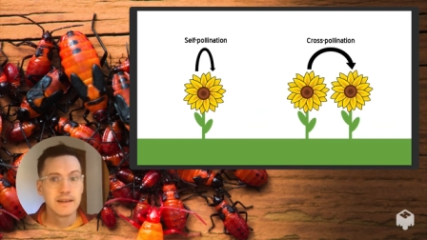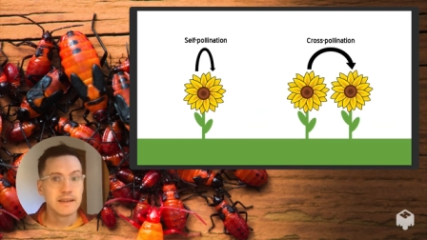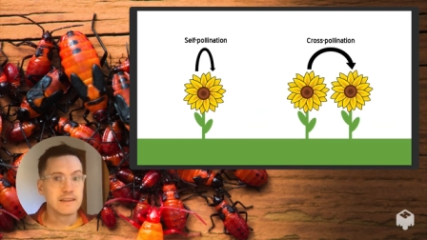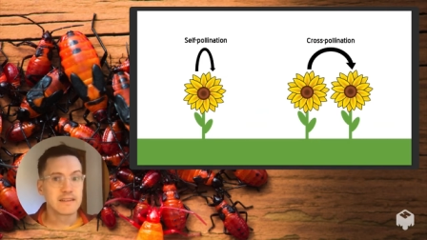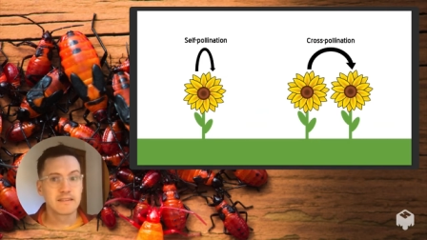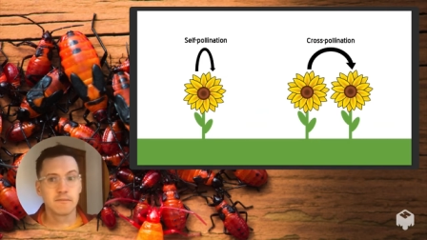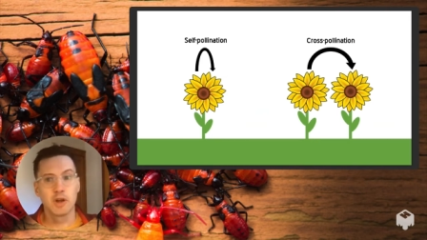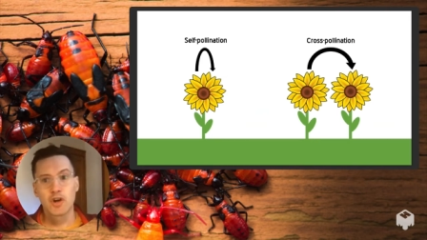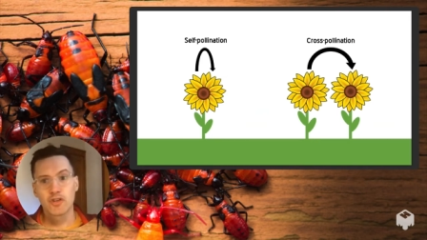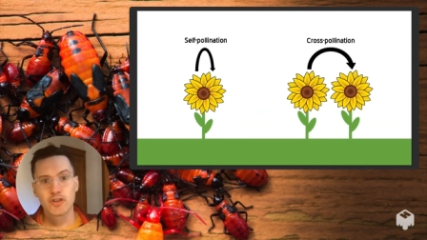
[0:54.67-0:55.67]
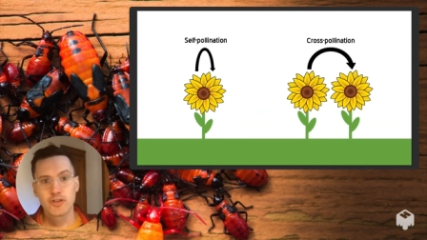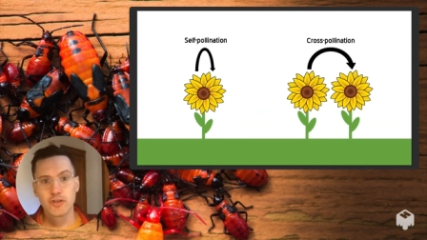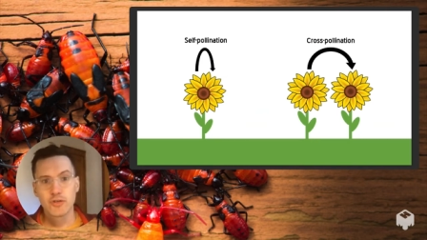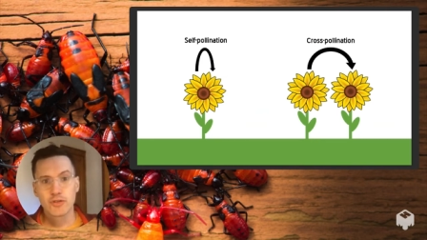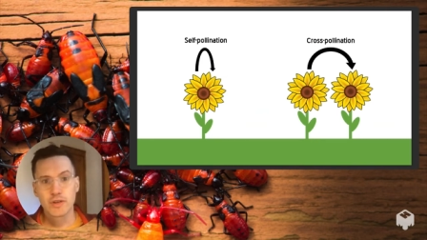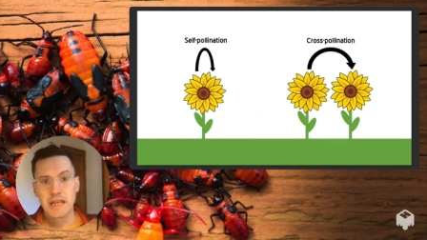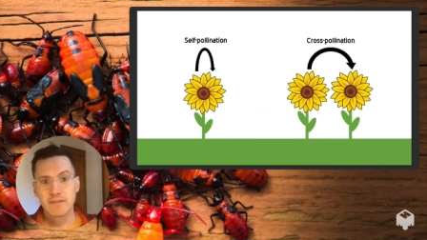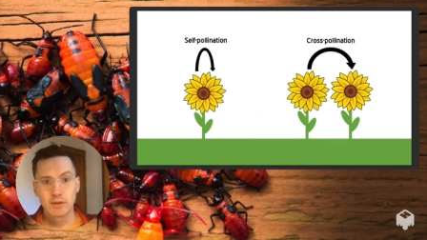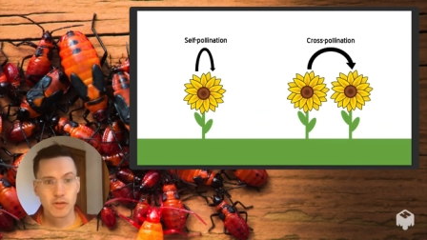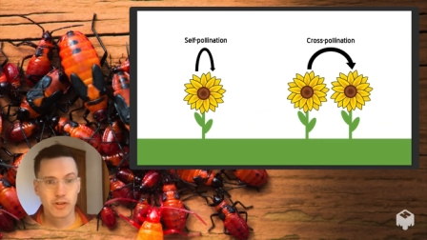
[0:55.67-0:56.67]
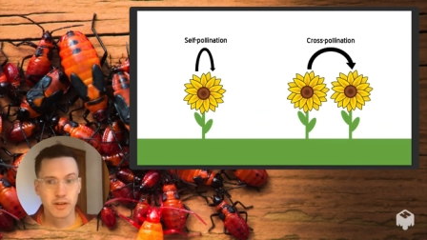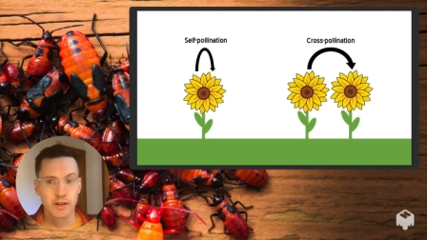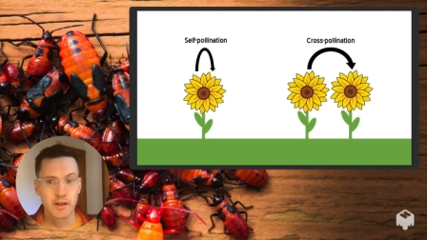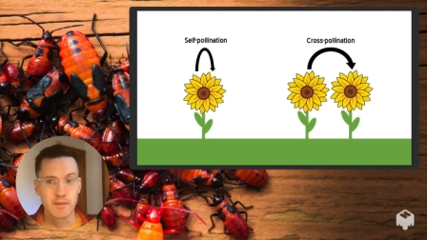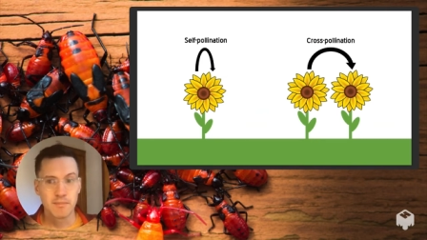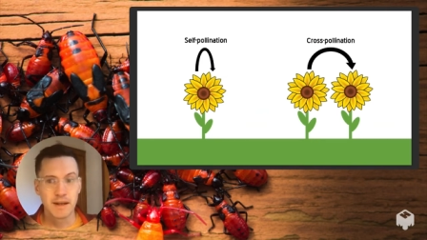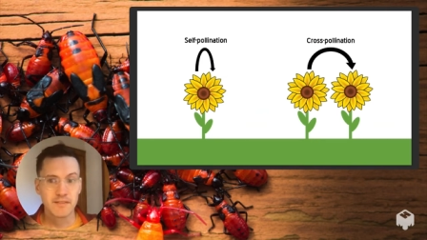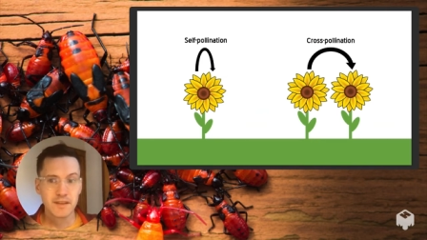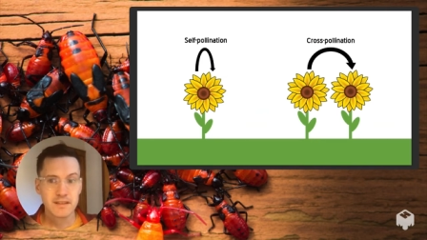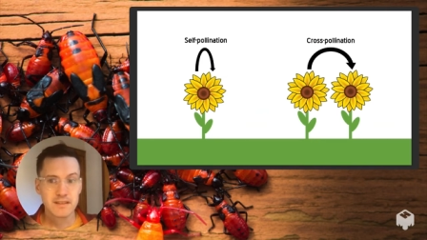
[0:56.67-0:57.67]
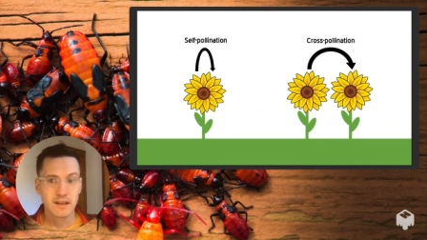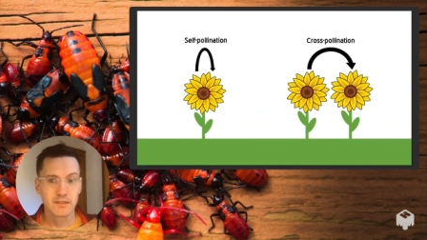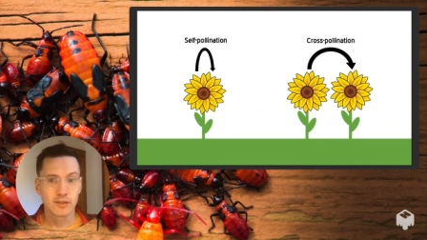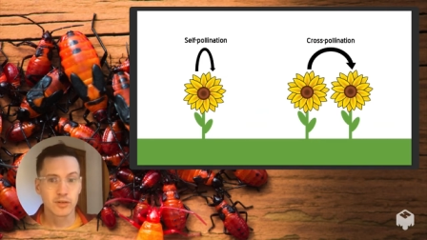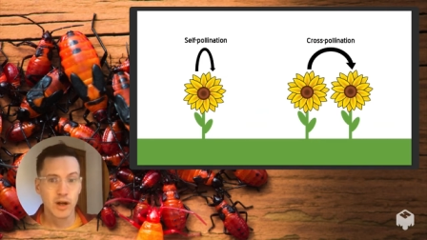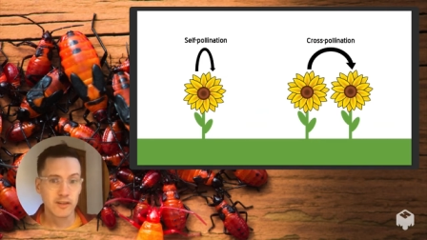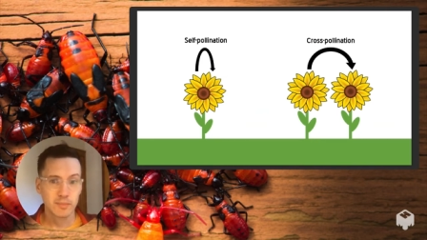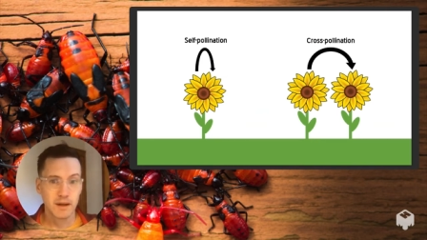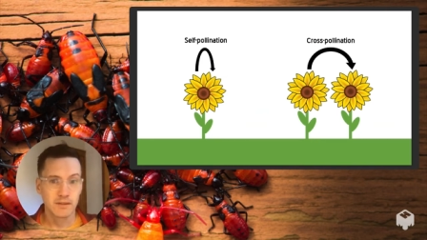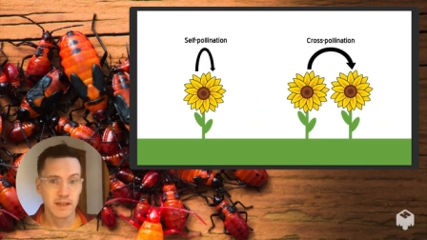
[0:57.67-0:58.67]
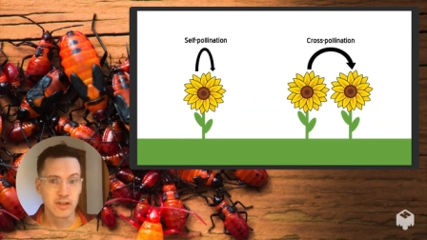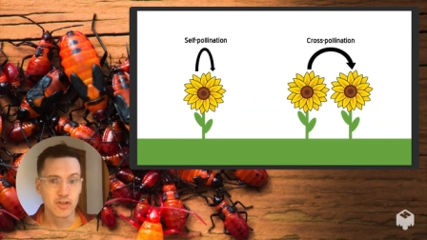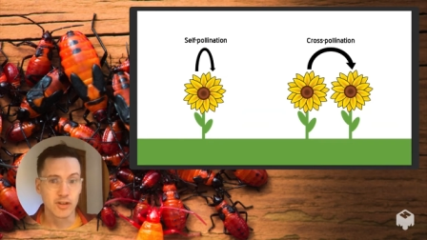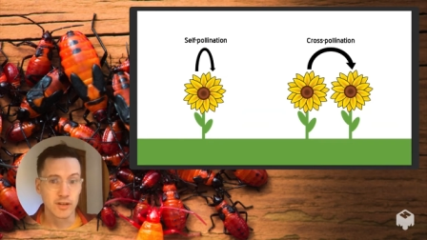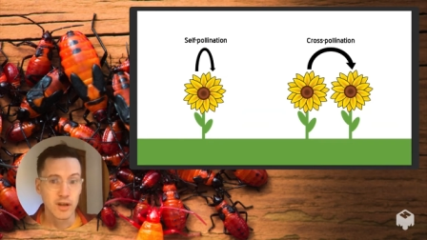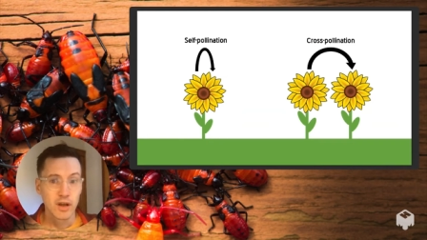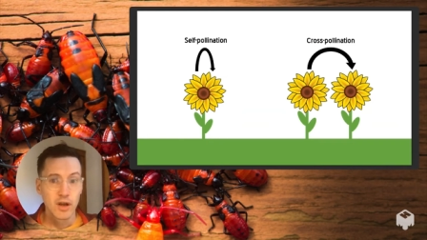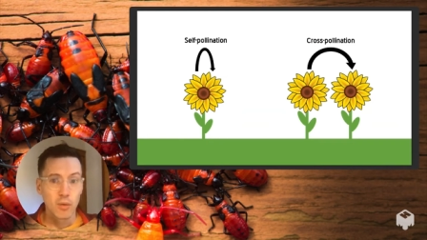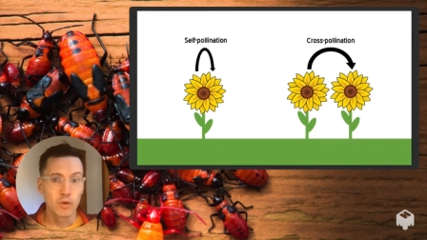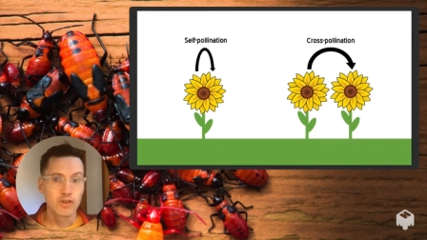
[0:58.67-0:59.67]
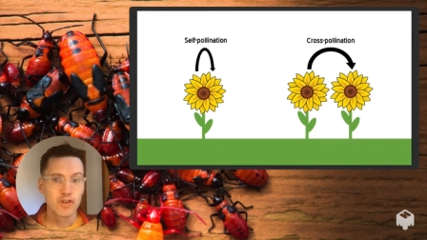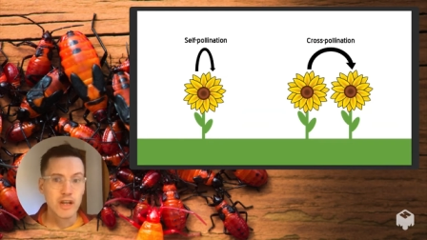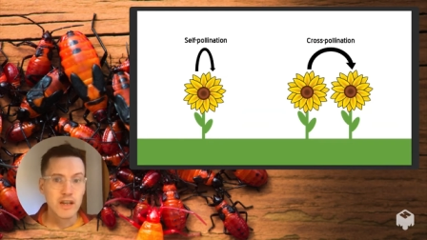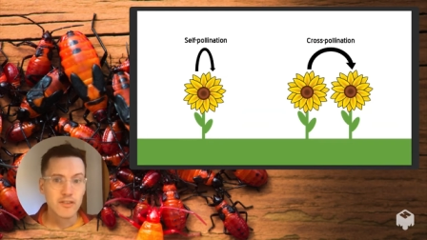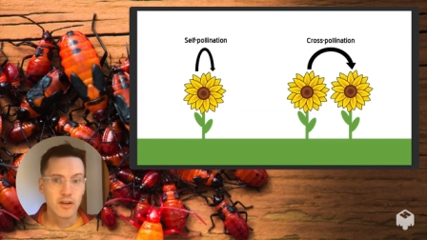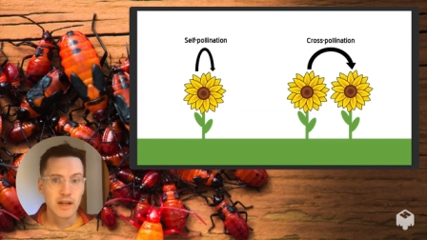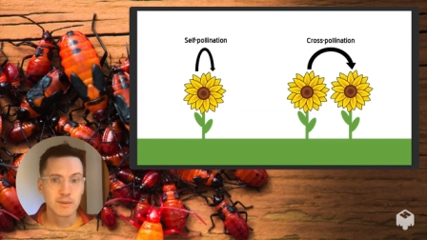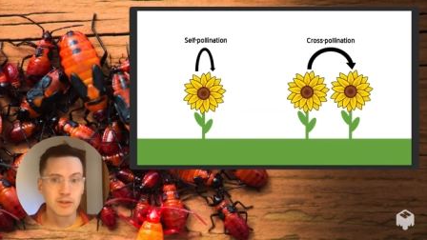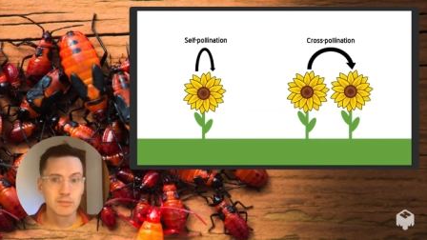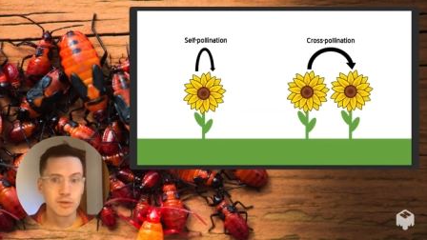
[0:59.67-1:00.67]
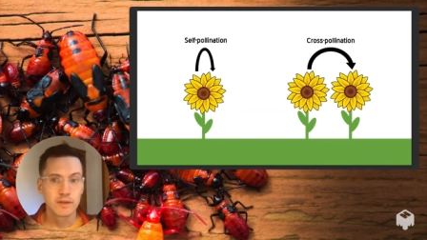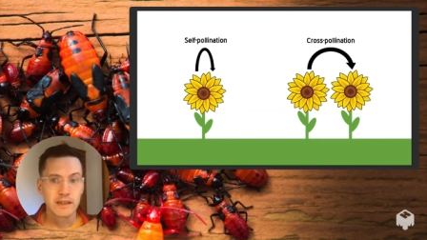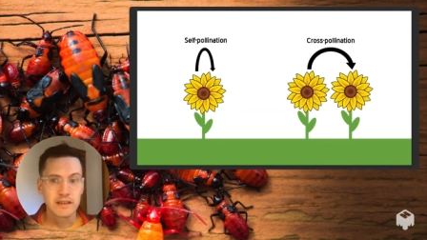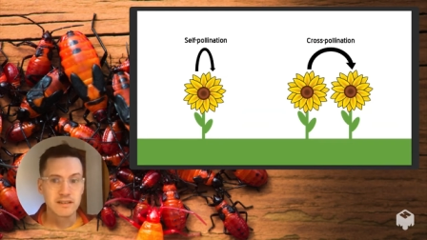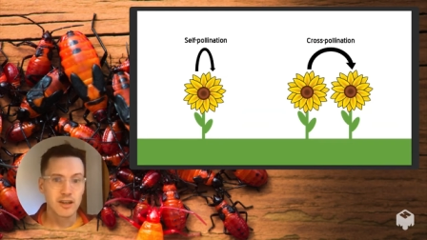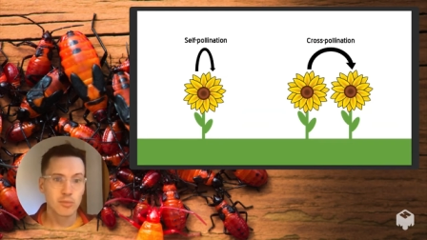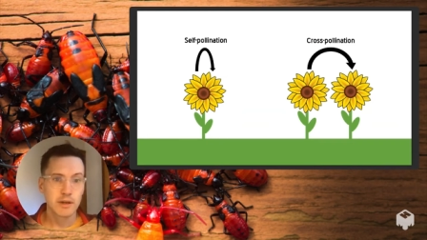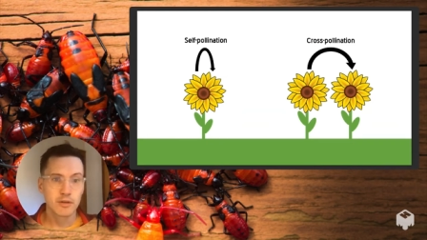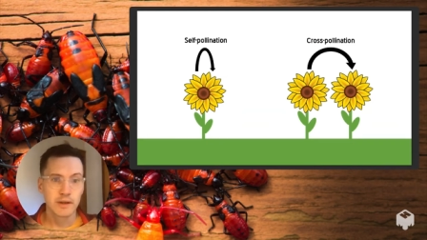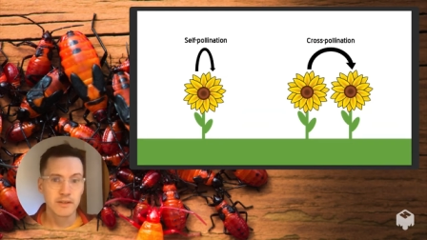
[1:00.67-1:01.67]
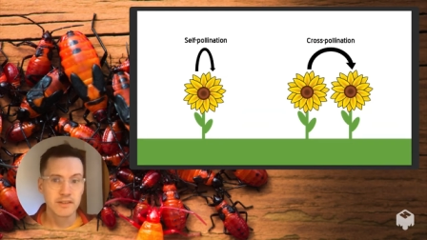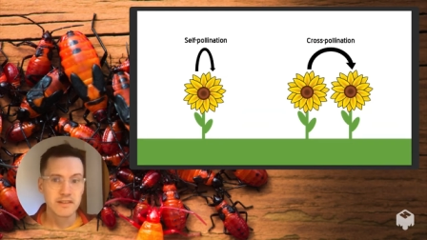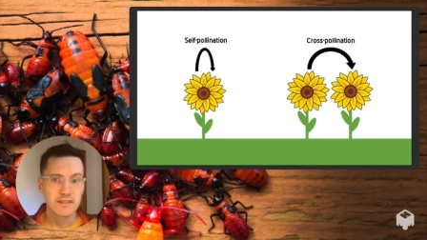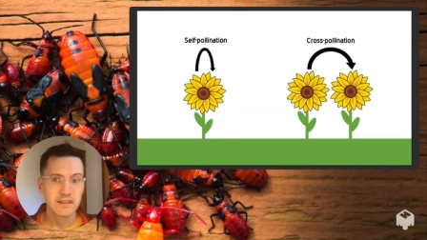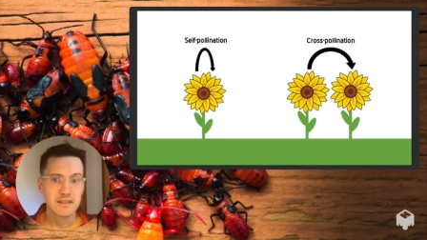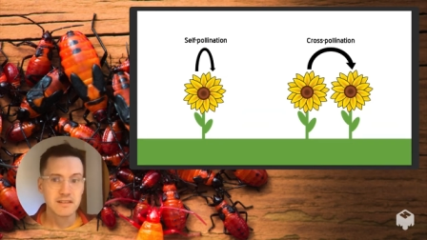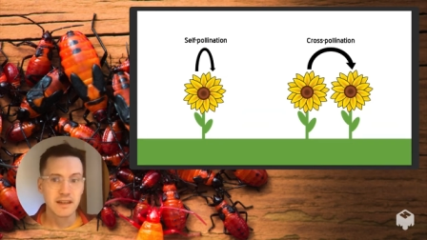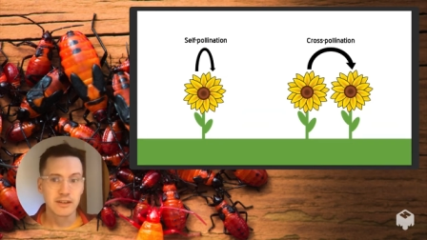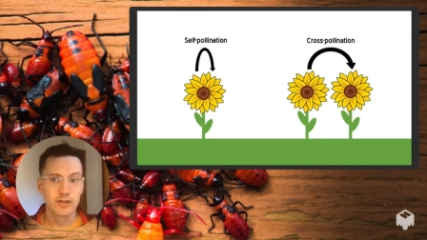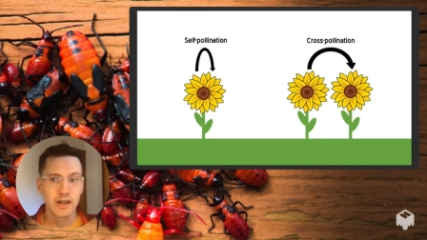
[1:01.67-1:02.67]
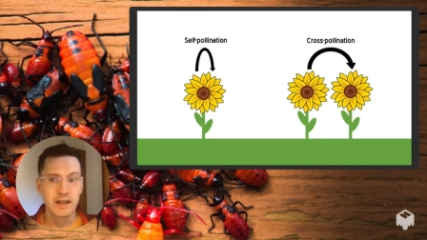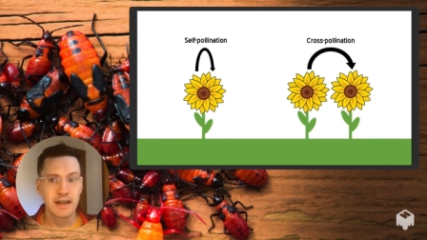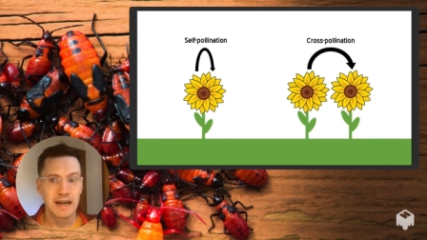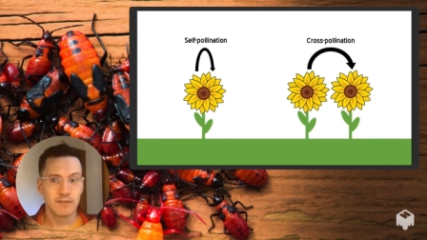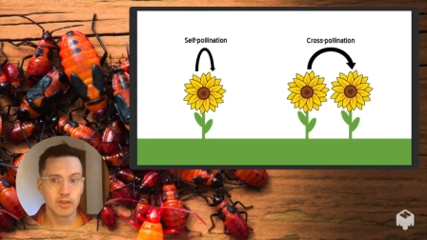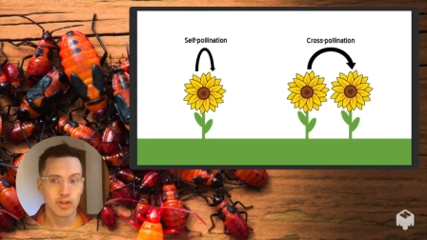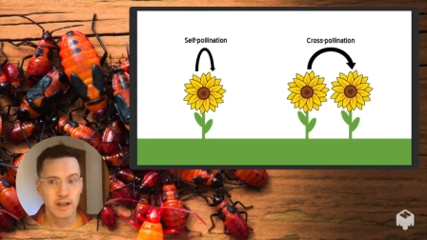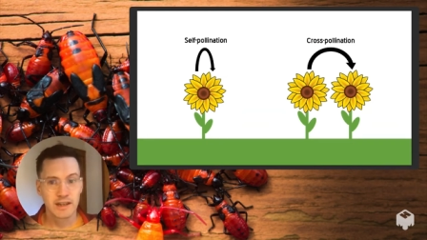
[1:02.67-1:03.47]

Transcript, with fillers: This is largely due to the evolutionary benefits of cross-pollination, where genes are able to move a considerably greater distance and create novel genetic